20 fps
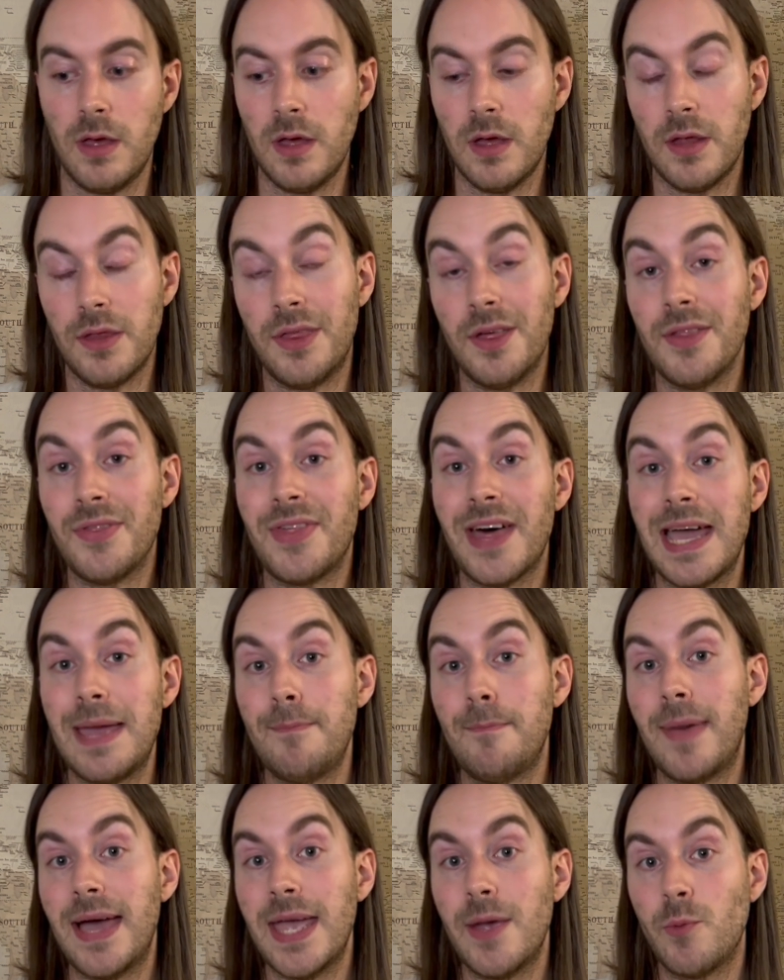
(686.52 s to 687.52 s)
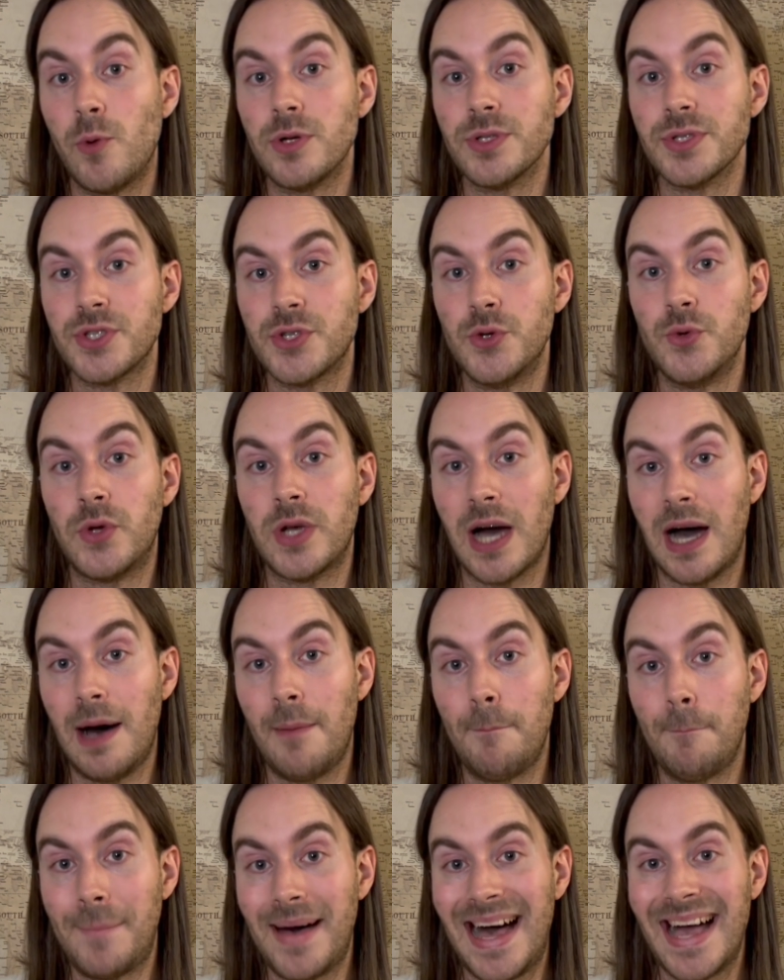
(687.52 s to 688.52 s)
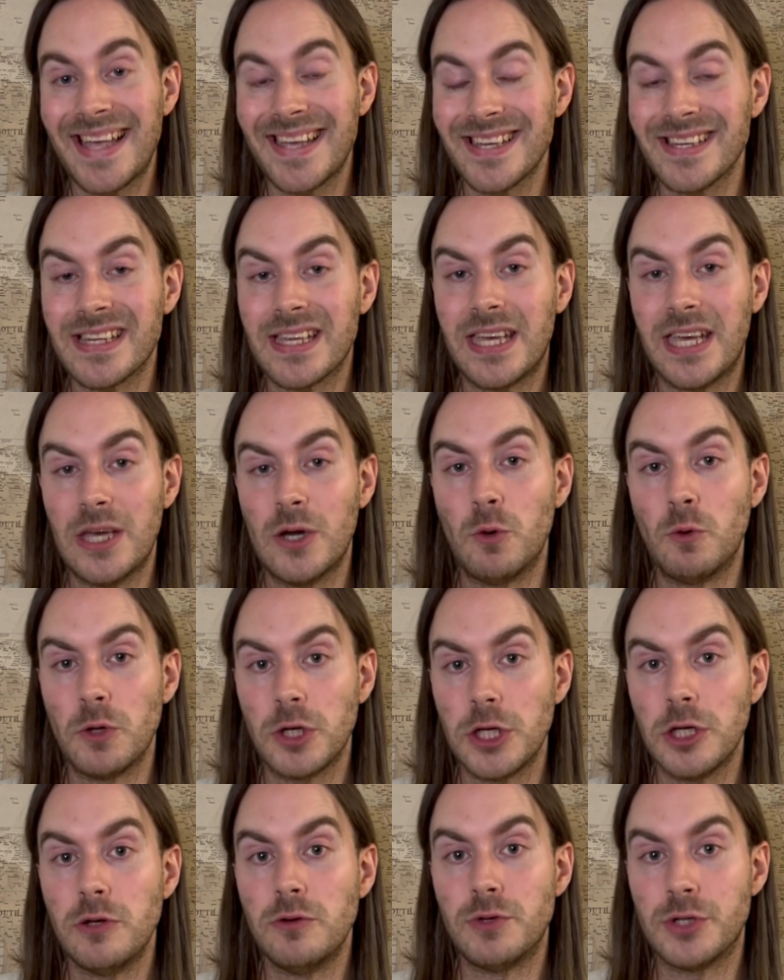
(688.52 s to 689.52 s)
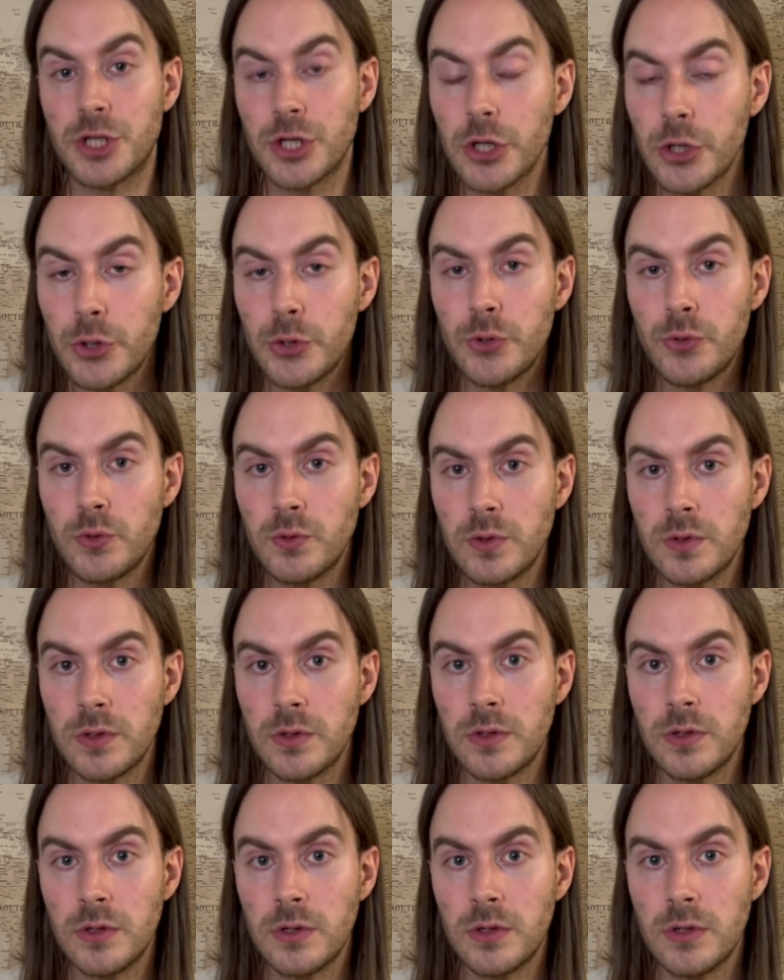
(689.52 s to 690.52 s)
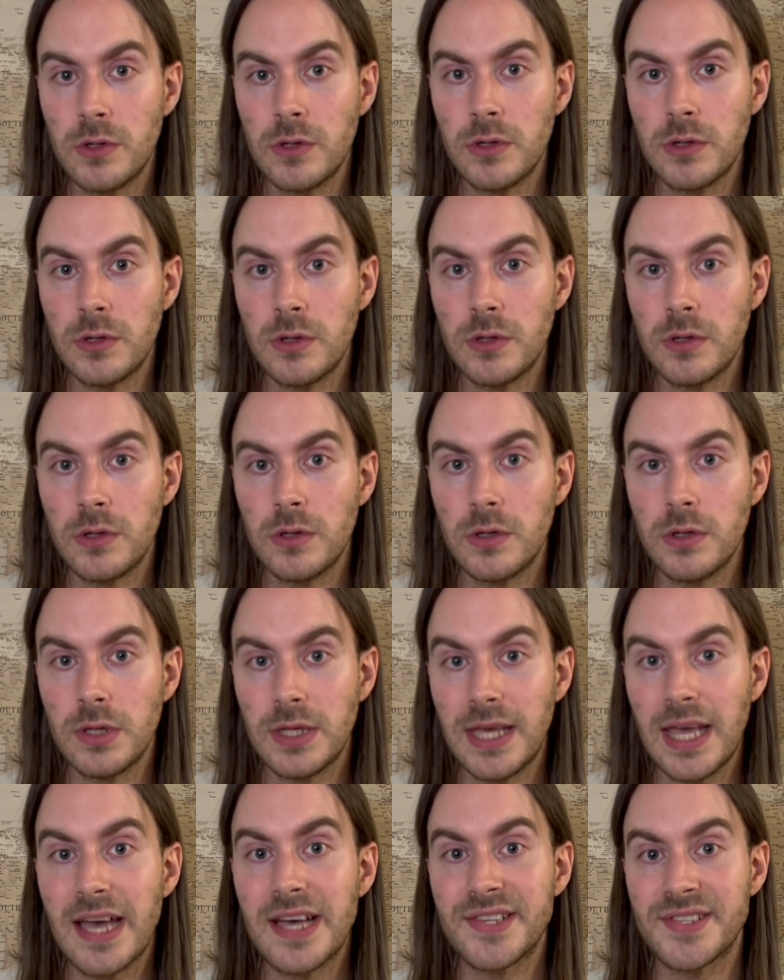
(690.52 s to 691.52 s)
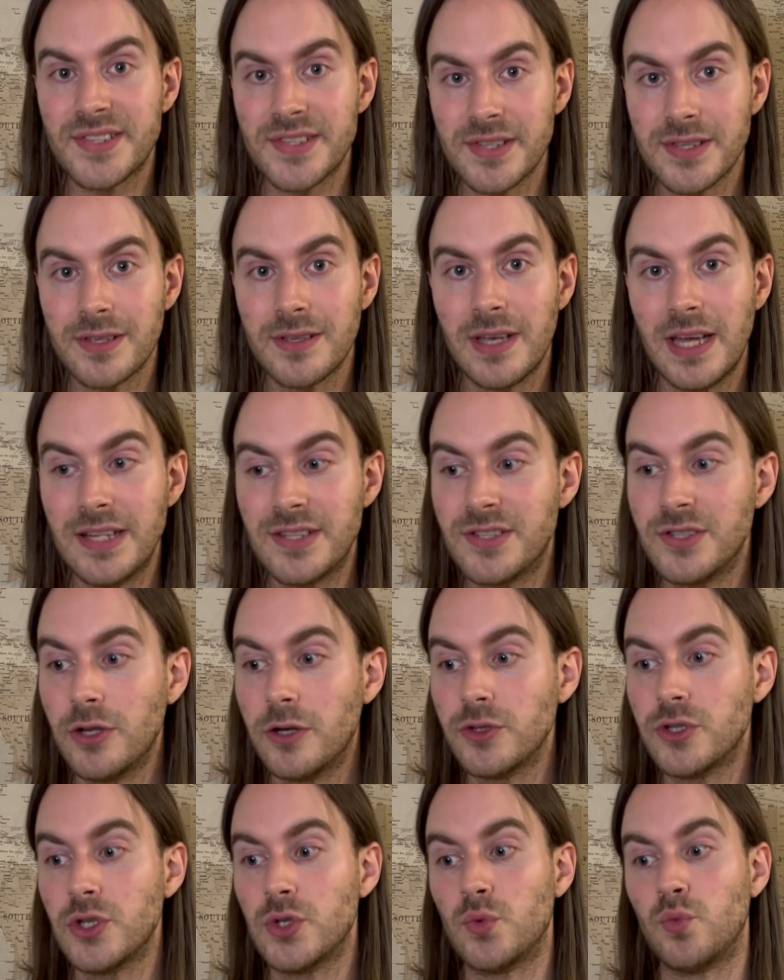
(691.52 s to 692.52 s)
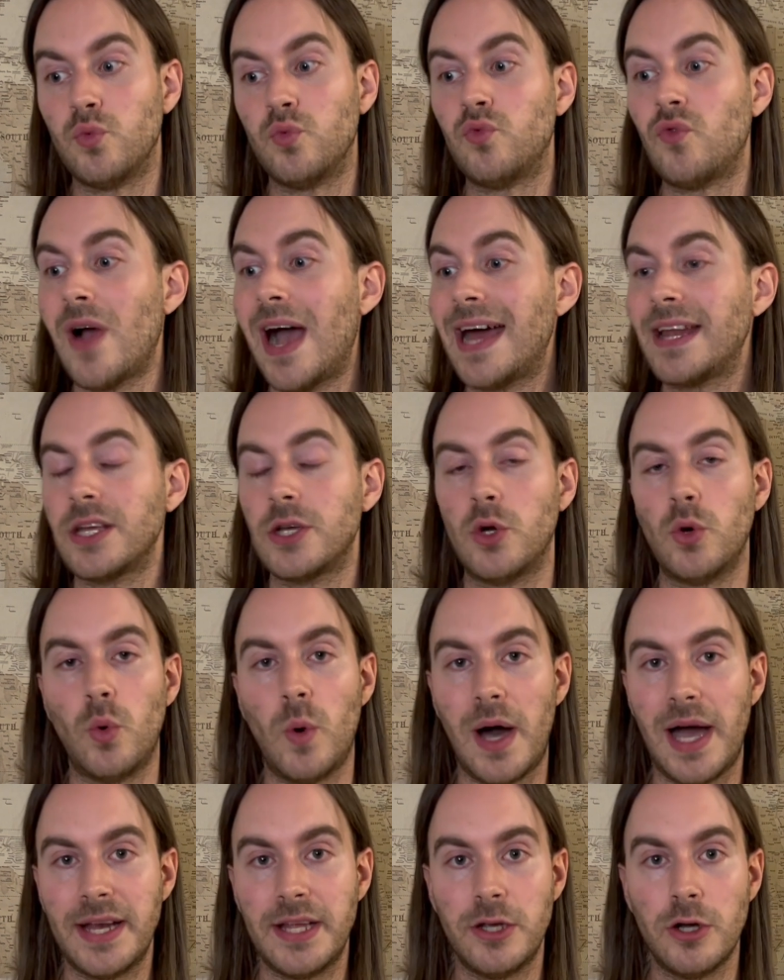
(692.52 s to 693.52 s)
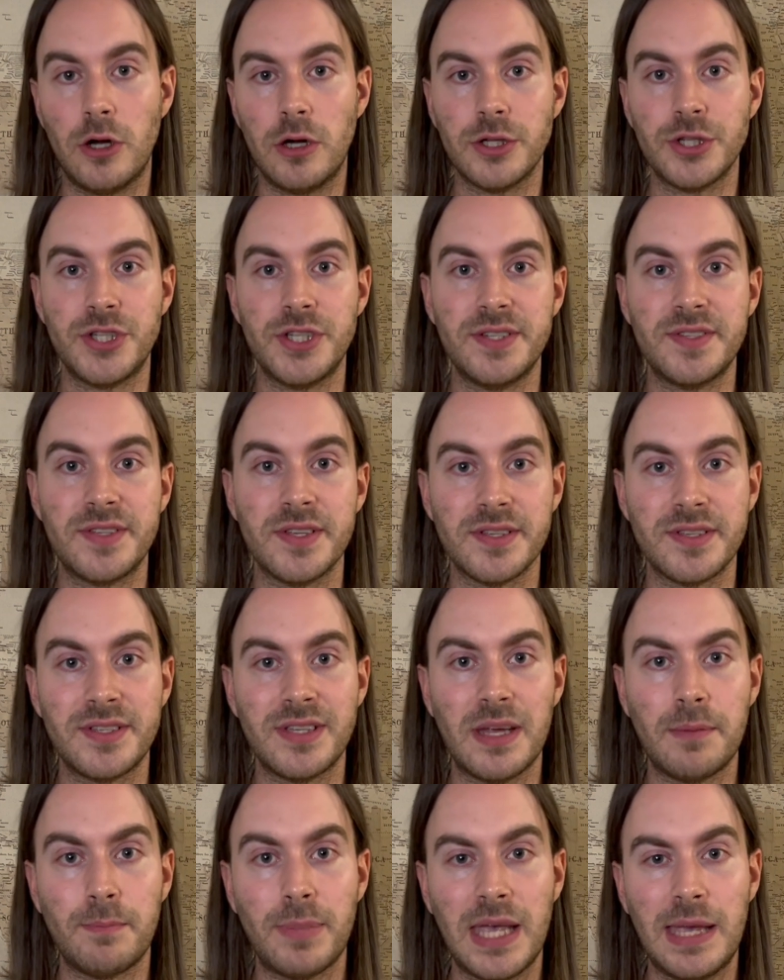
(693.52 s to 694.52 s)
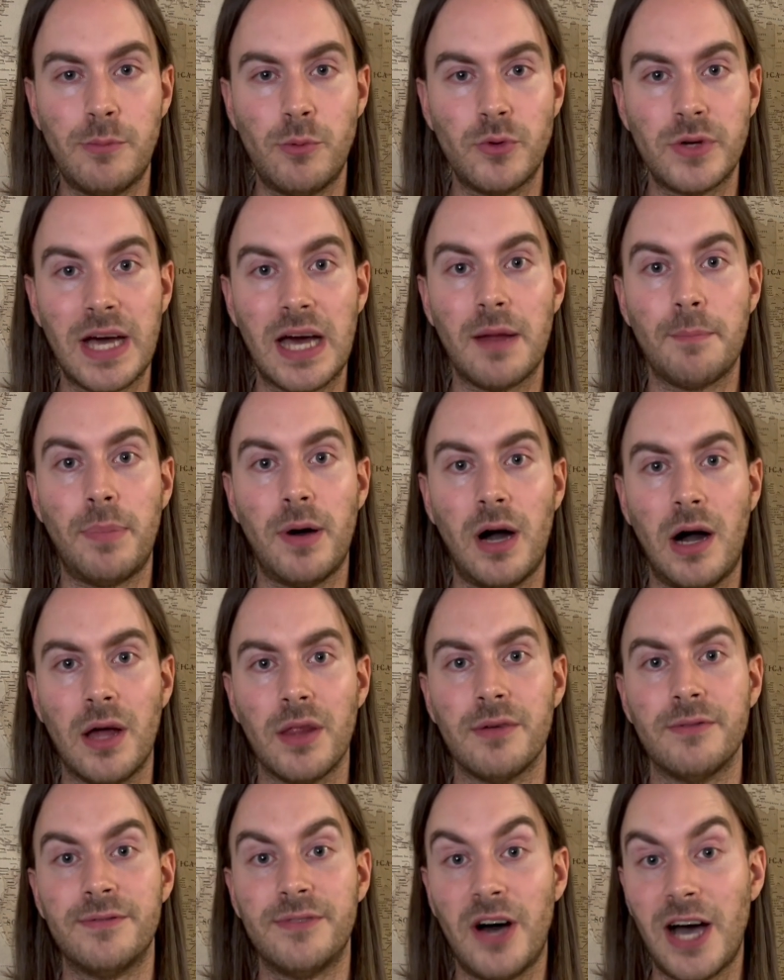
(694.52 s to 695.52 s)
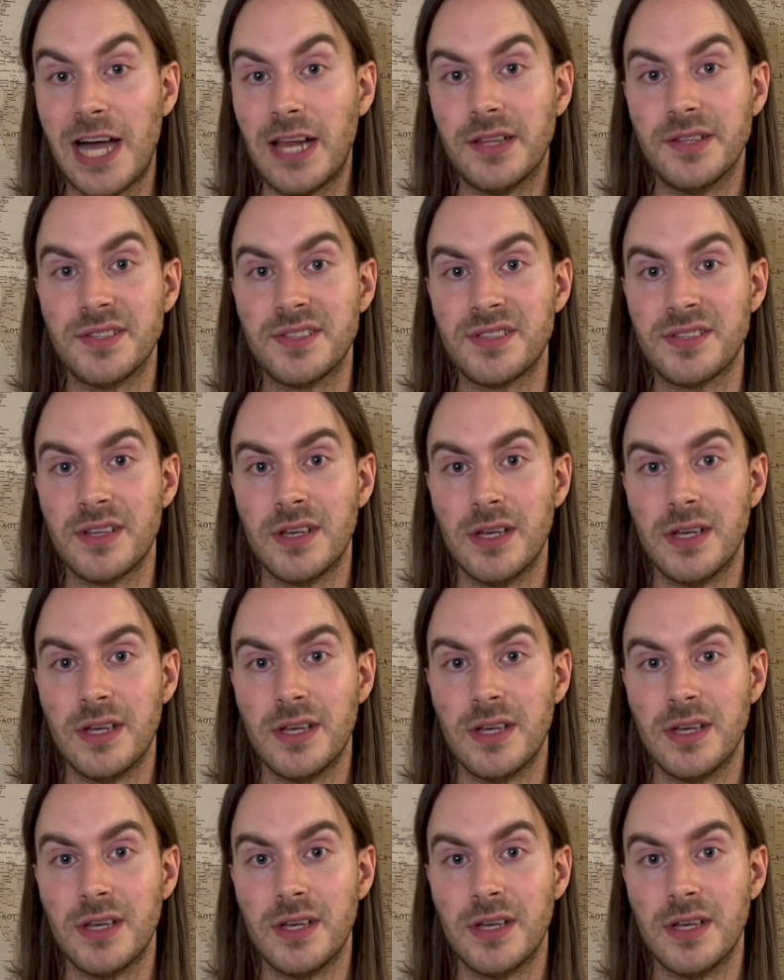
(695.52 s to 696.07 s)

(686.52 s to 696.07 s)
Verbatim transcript: that they may want to come back and kill you too. Yes, it's not just radical ideologies that send people down a path of violence.